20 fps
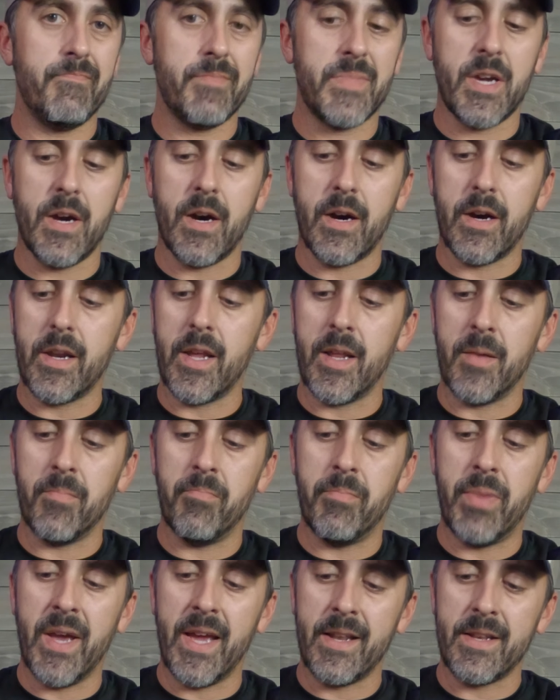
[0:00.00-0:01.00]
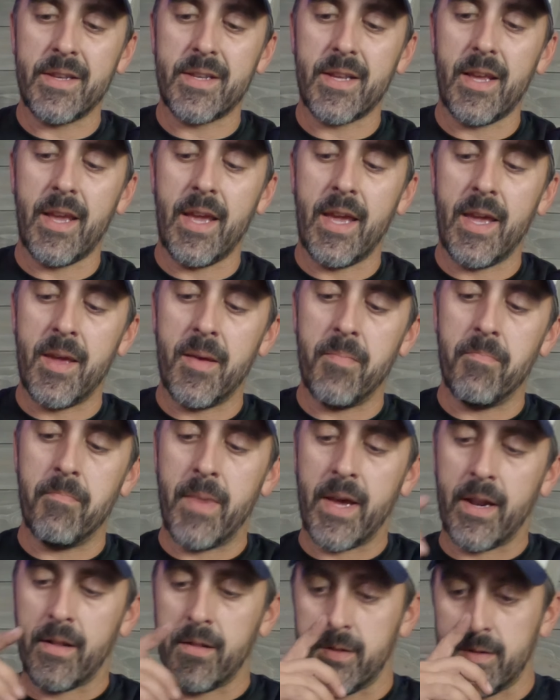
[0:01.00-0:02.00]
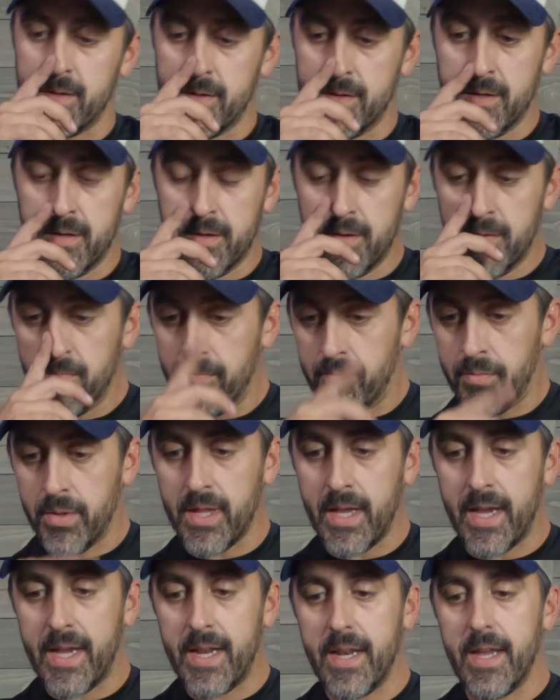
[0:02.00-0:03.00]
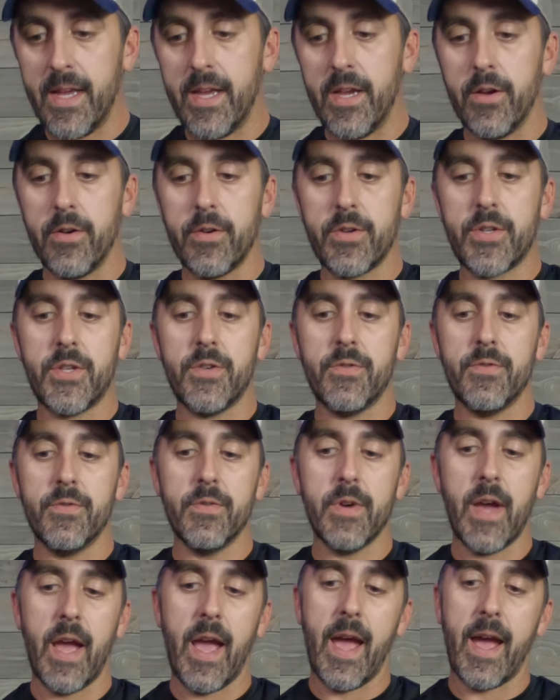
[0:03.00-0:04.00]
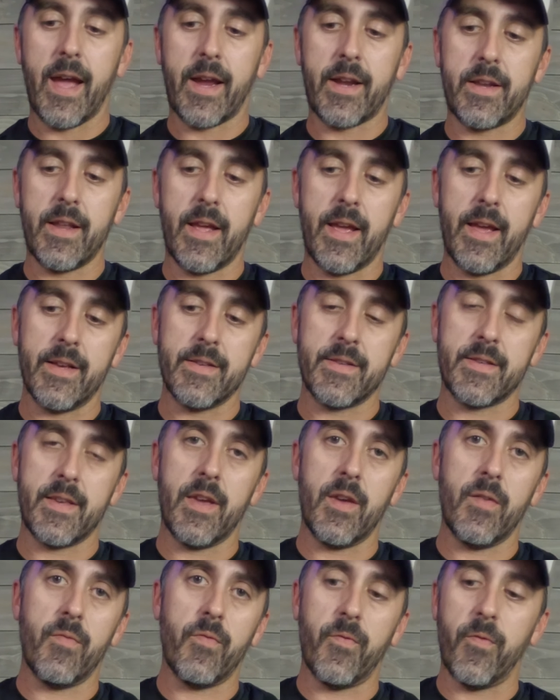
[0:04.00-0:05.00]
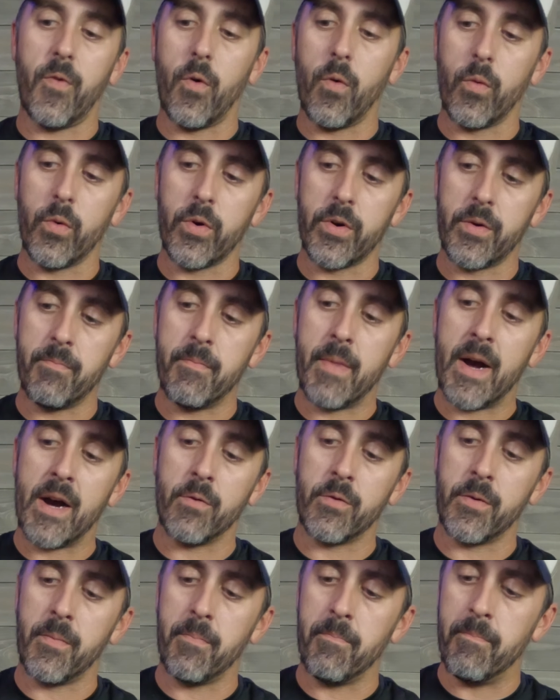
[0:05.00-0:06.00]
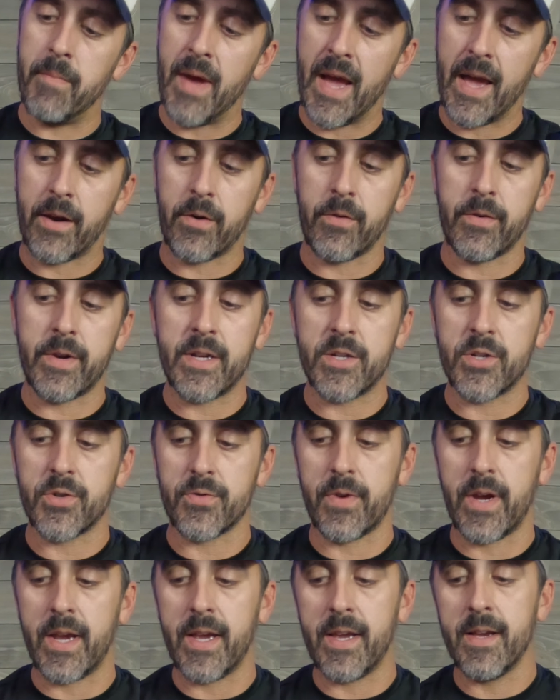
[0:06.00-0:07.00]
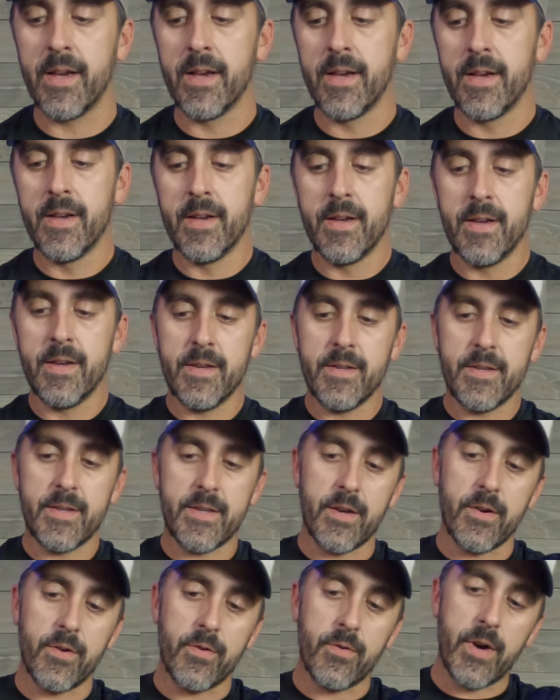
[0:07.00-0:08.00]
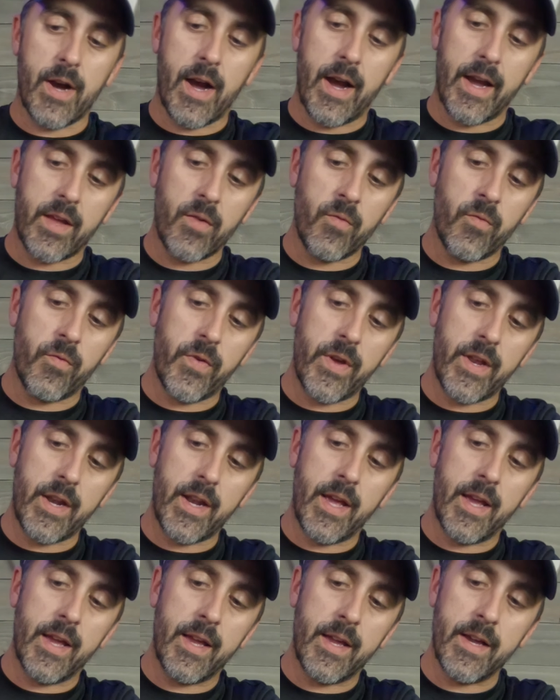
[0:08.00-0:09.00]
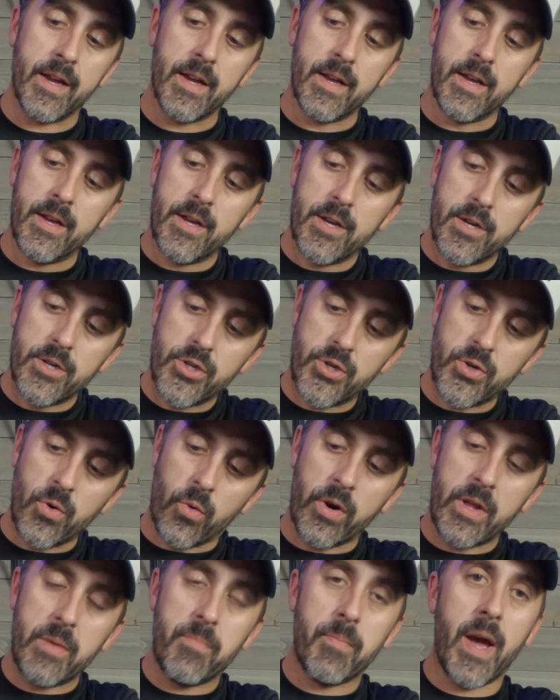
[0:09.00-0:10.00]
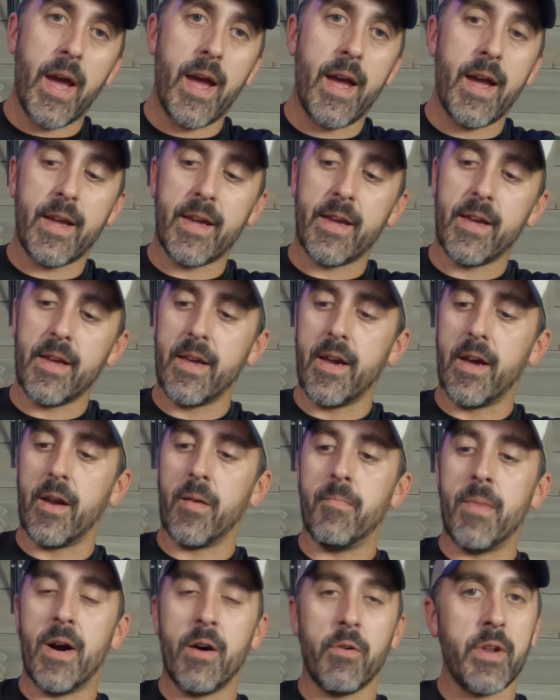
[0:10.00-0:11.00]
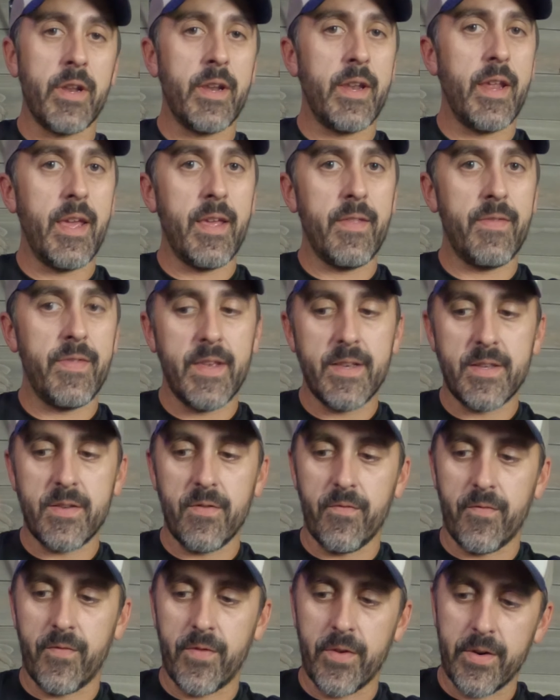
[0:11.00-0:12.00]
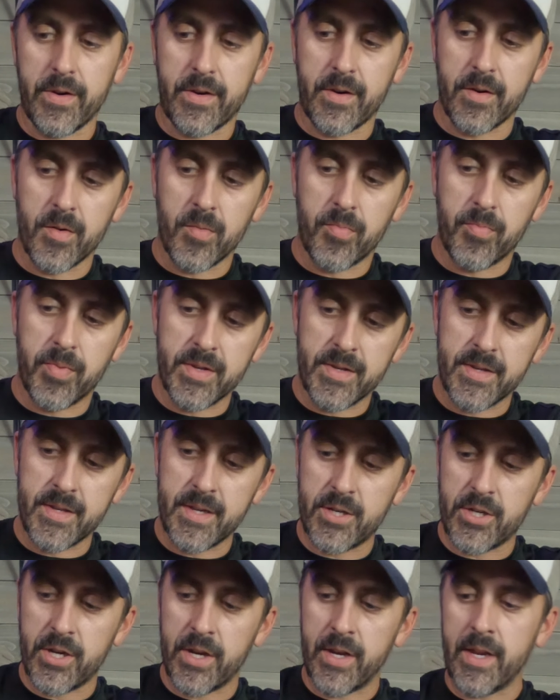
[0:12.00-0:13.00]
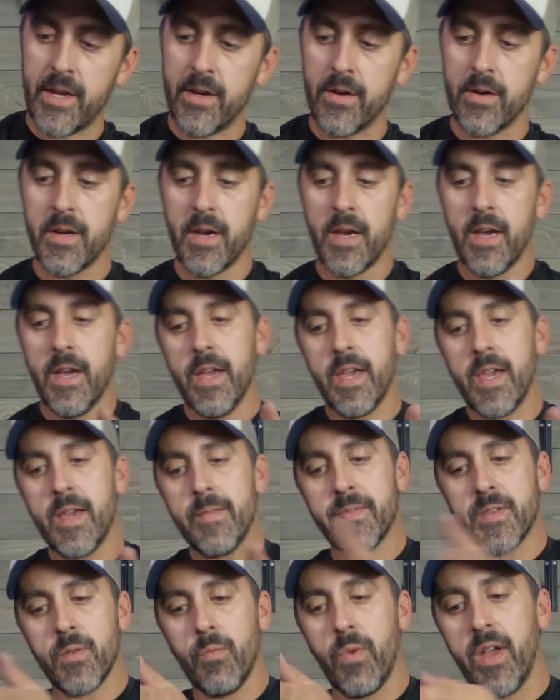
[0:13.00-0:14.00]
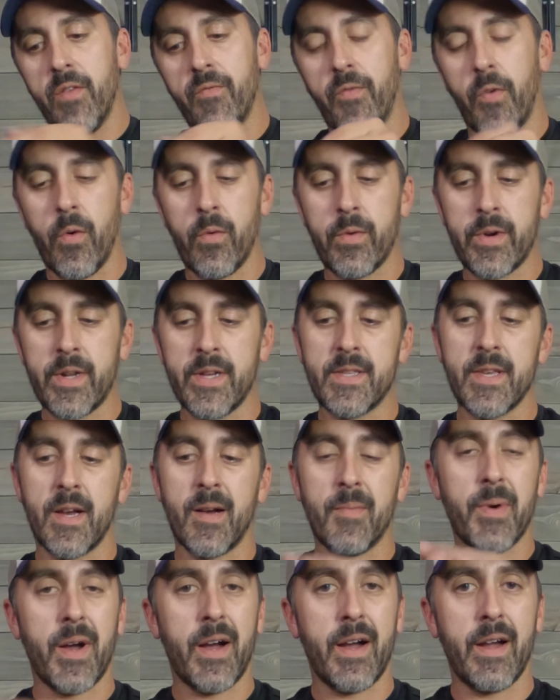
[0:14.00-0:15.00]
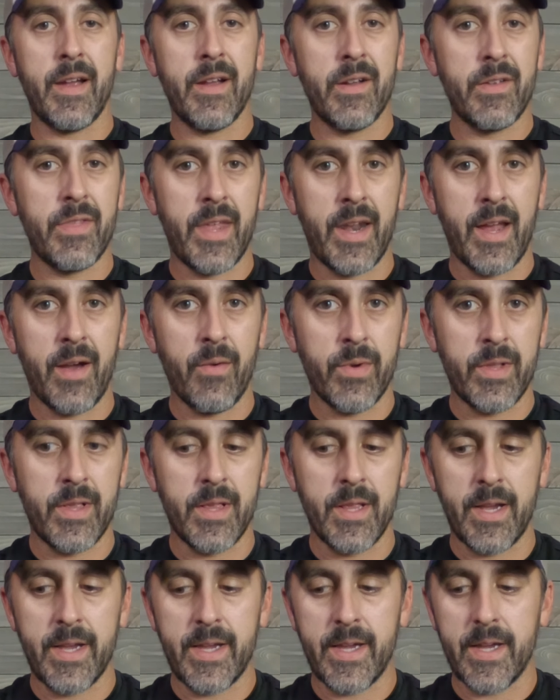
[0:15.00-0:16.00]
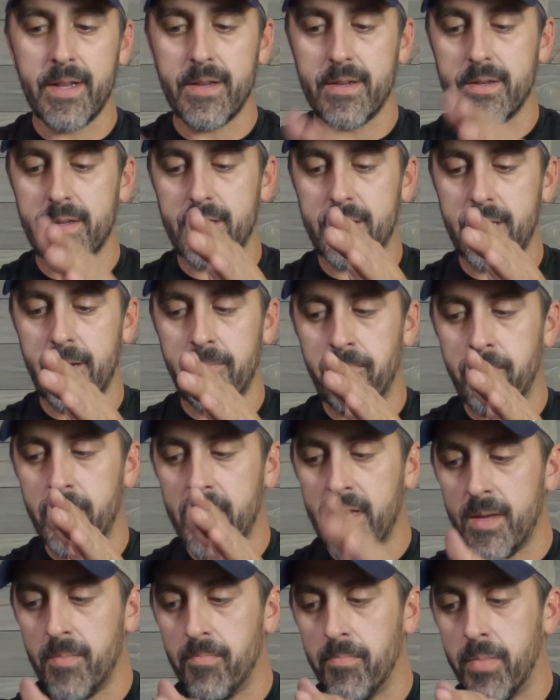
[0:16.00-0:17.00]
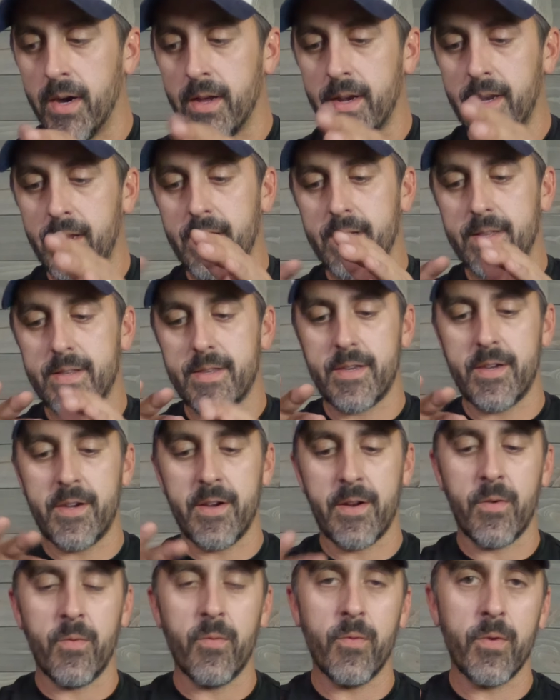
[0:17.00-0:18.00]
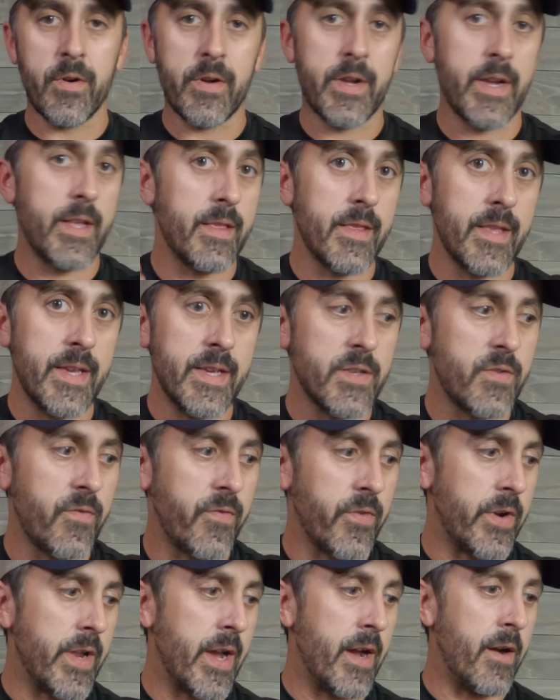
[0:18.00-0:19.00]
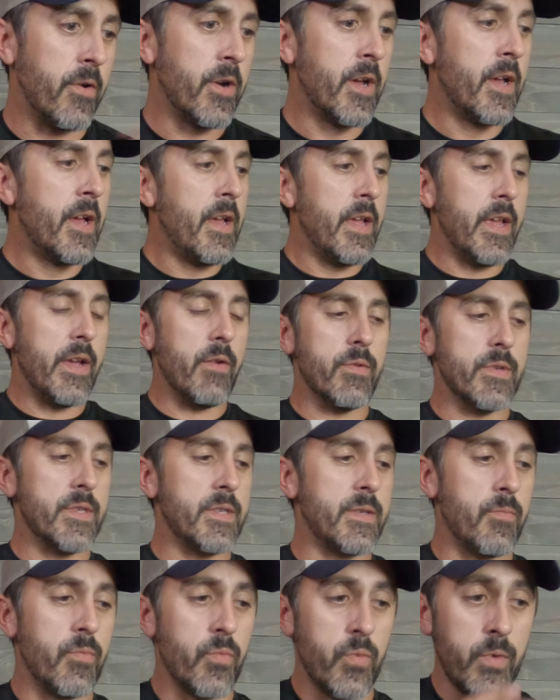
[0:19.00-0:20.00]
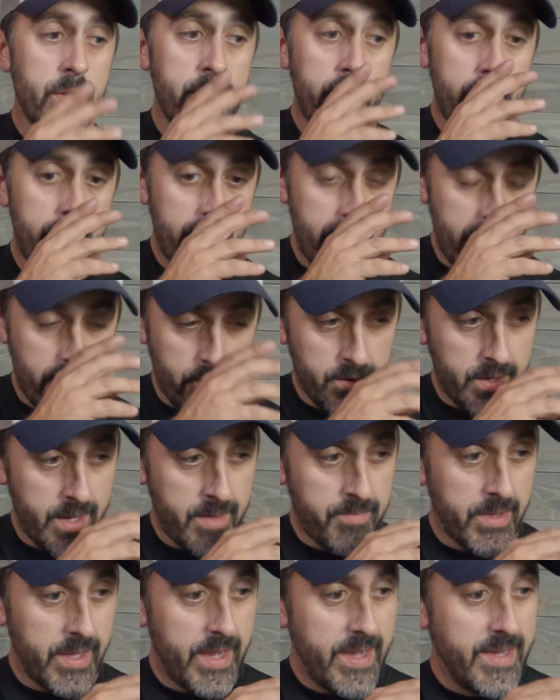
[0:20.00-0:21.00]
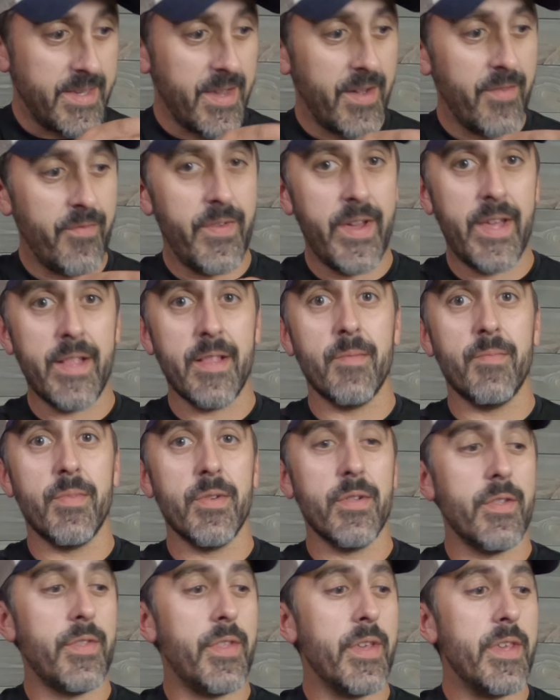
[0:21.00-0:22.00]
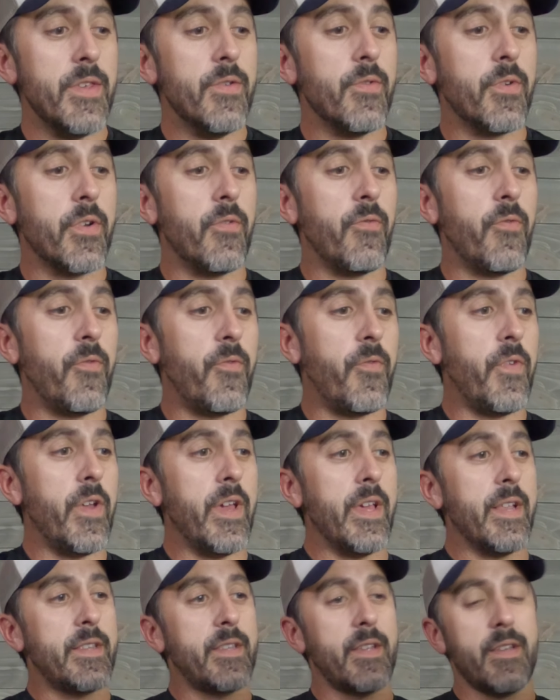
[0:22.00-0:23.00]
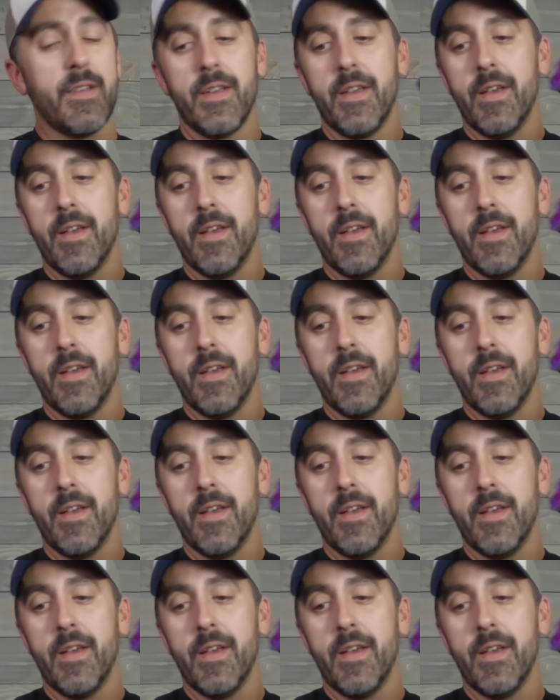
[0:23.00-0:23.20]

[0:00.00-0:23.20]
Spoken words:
cut and bent a metal plate here to act as a forward mount battery tray. So I can fit a shorty pack kind of mounted in this vertical position here. Keeps the weight forward. It's up higher than I would like it to be, but it's gonna work at least for now. It was really the only place available that you could fit